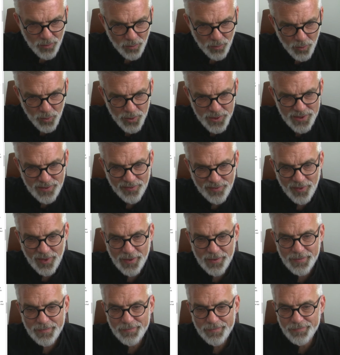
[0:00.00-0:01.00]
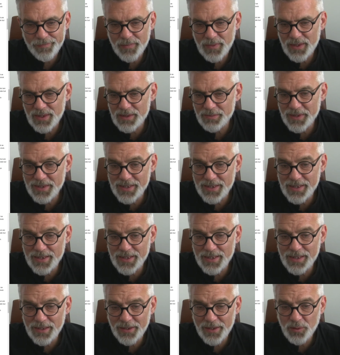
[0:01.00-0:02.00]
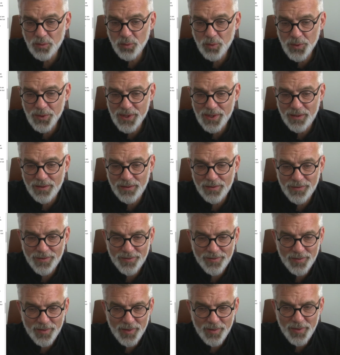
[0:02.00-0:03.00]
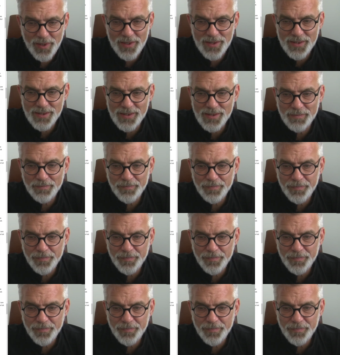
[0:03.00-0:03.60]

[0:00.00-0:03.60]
Water flow. I suppose this is like a water clock from the past.